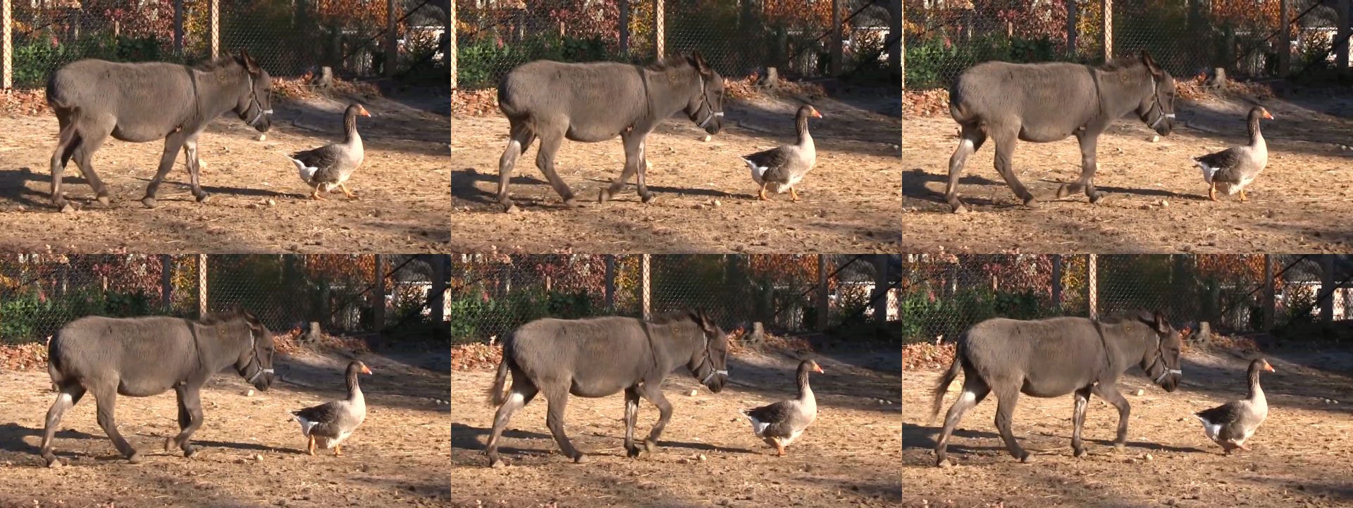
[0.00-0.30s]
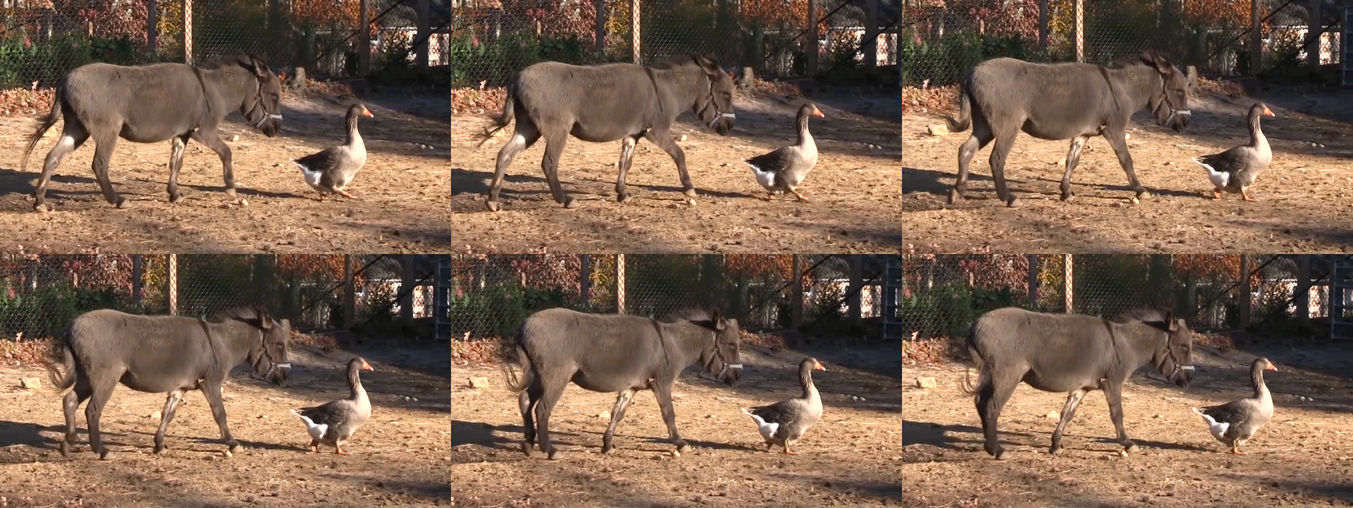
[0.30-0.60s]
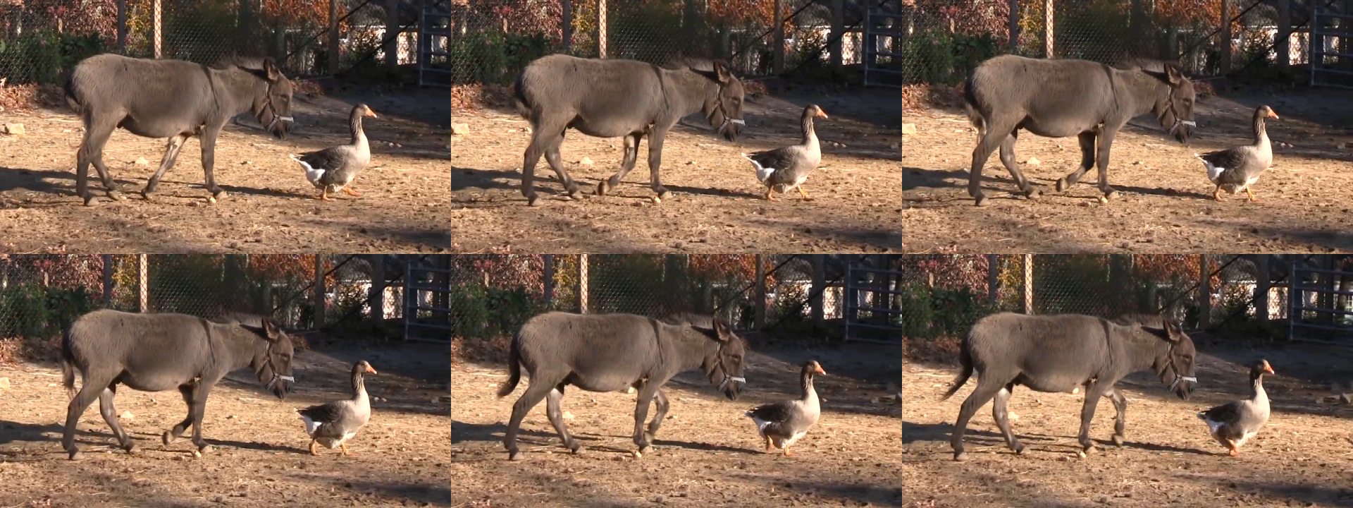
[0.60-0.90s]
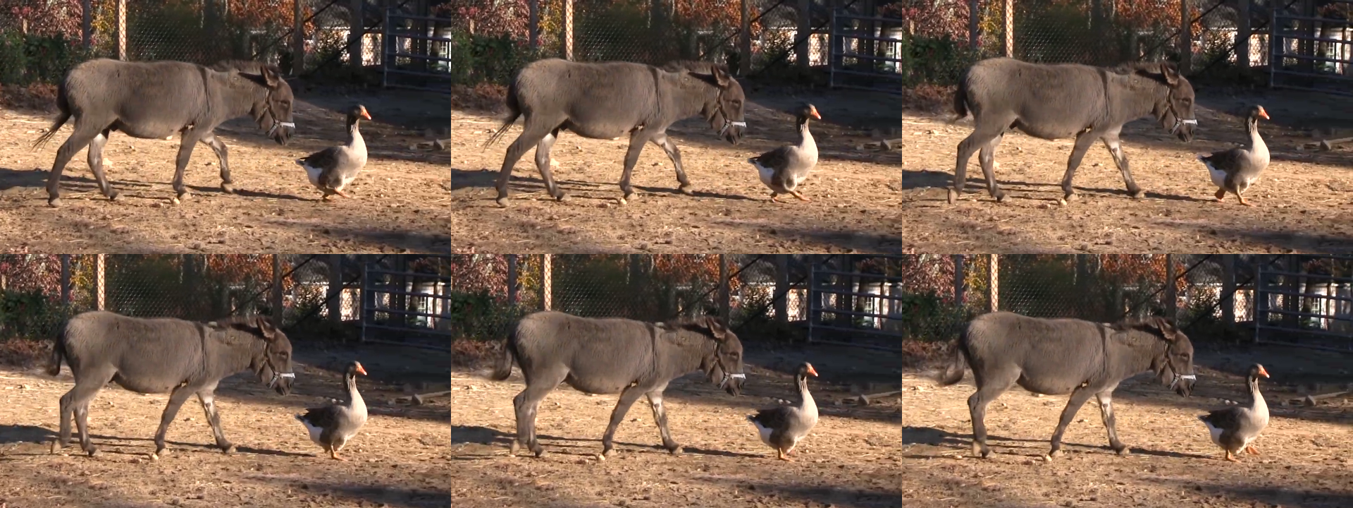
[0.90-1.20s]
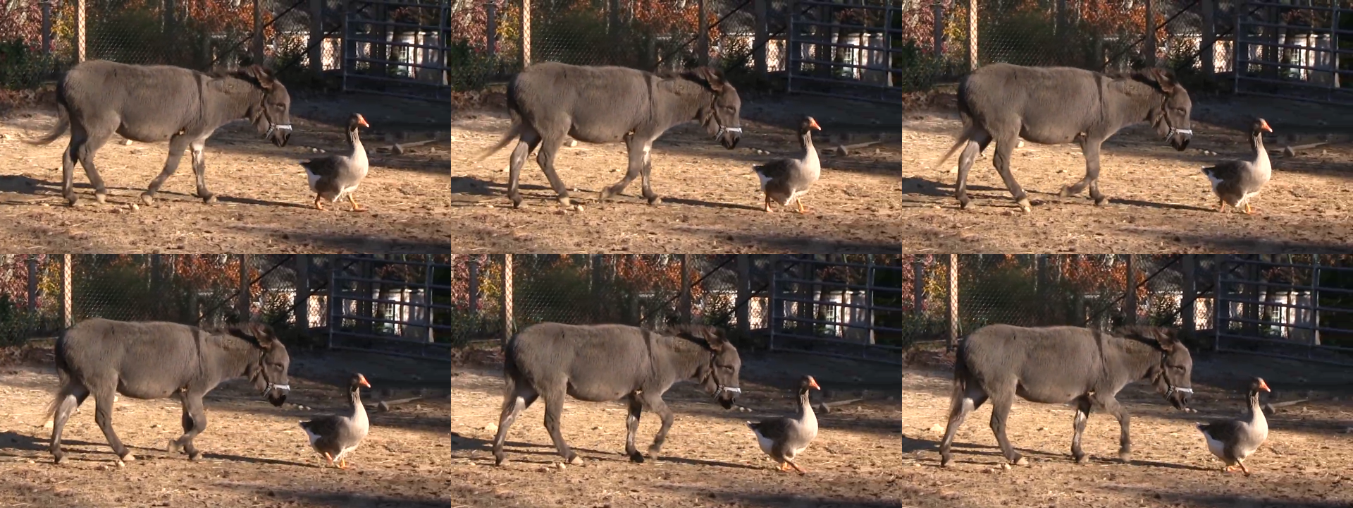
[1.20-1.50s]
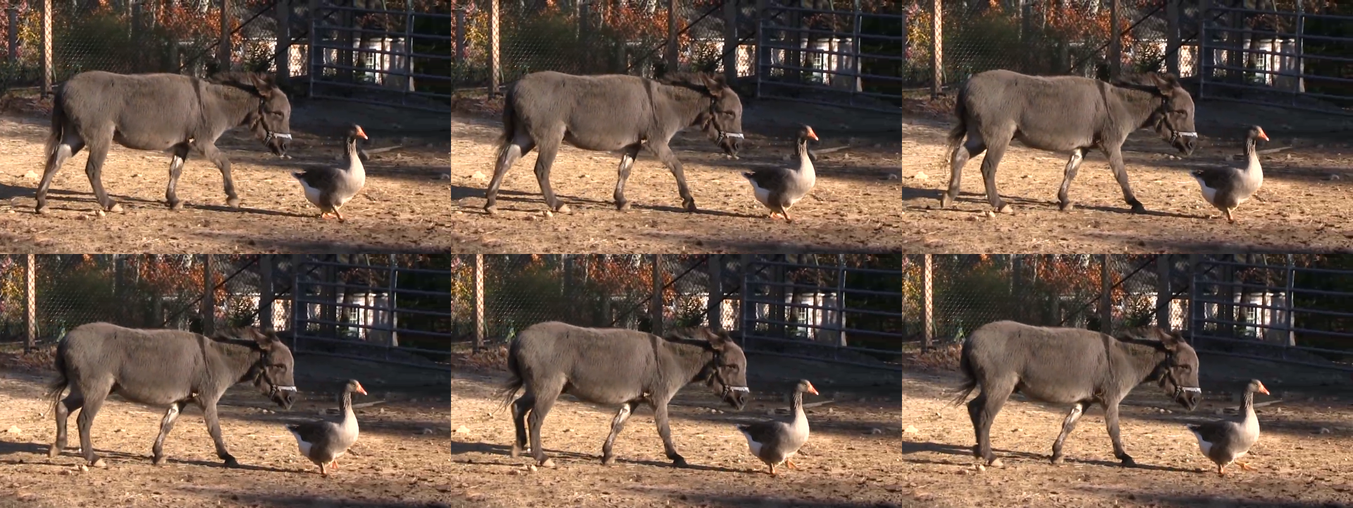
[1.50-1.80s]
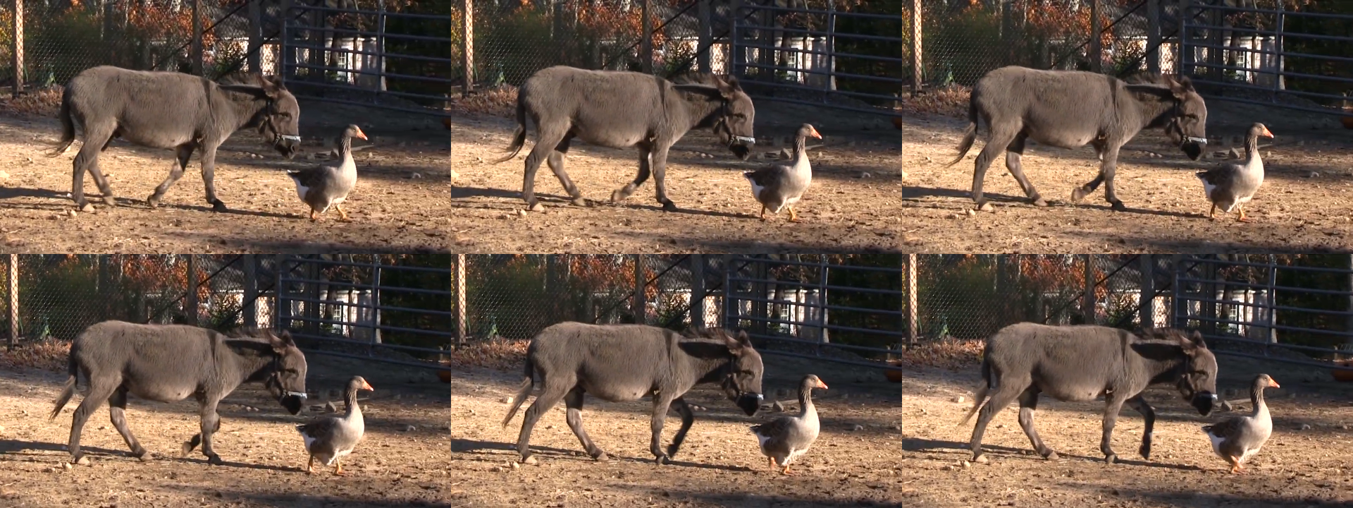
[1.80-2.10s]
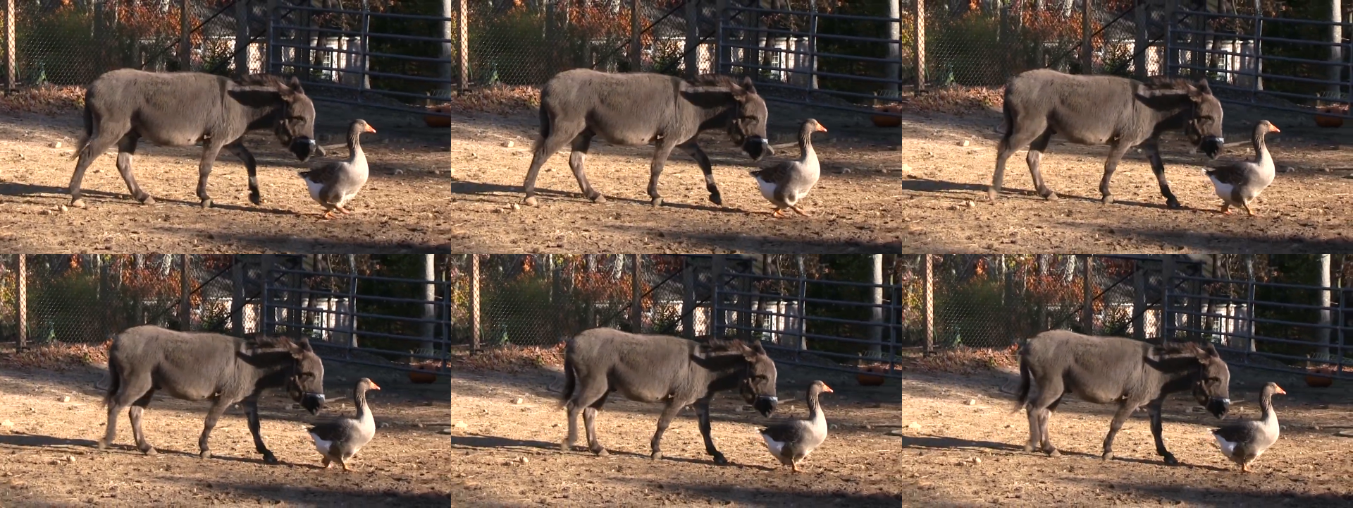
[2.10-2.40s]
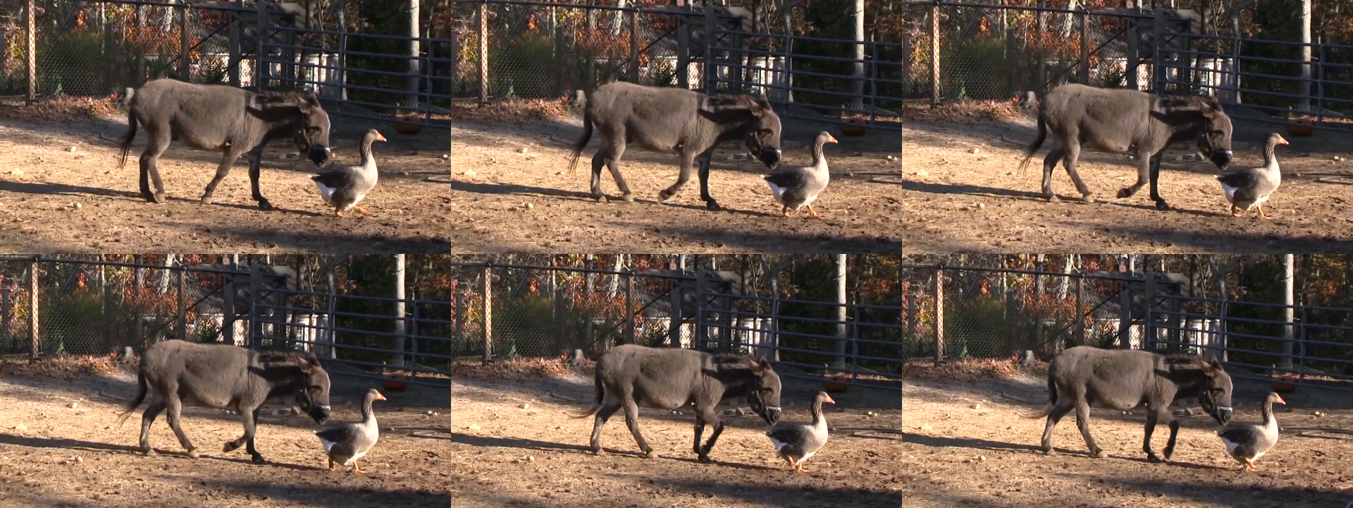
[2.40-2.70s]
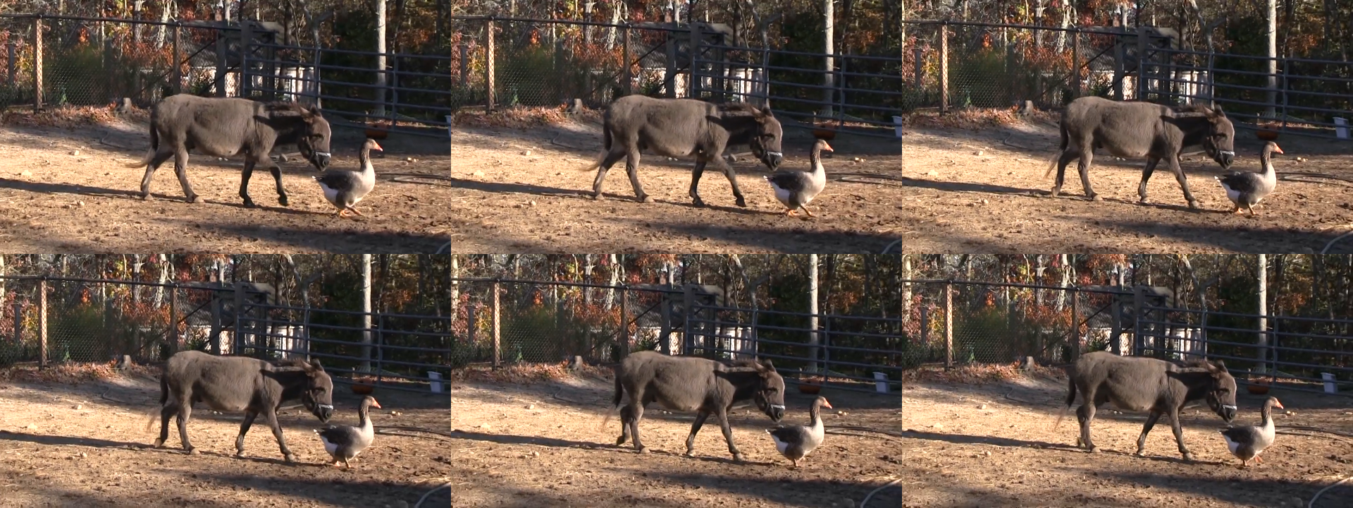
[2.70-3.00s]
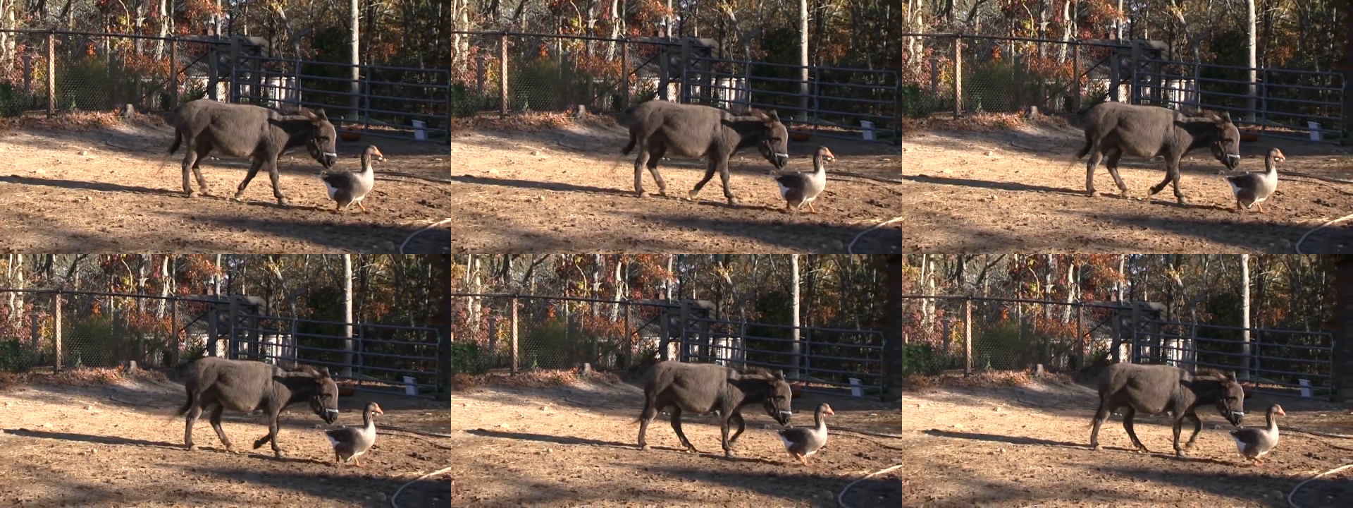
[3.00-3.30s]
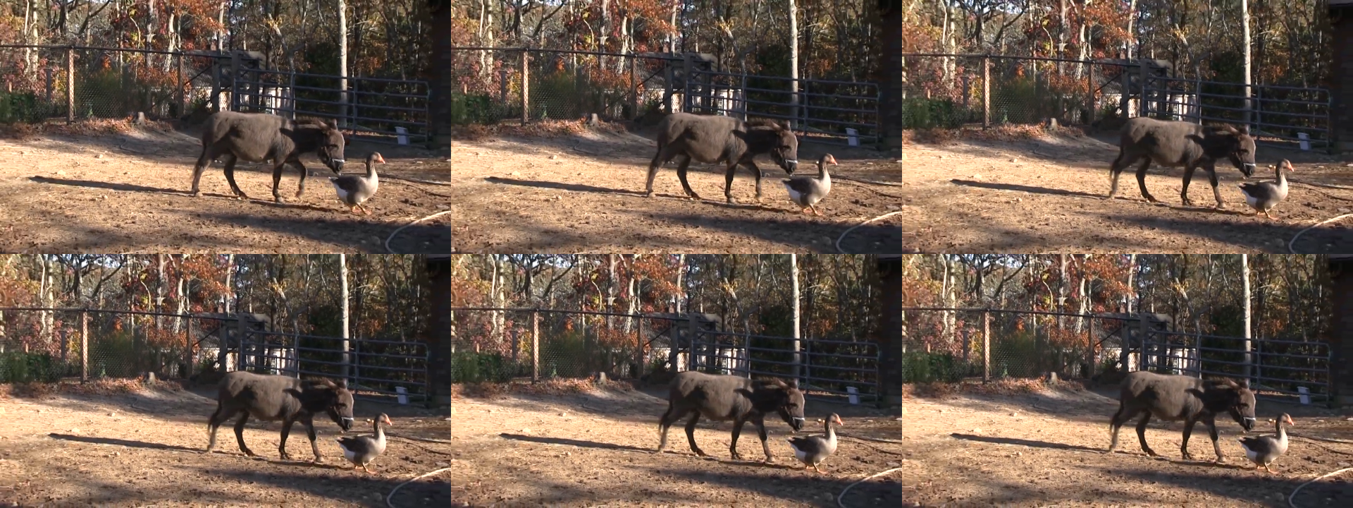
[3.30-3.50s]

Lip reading: (no speaker visible)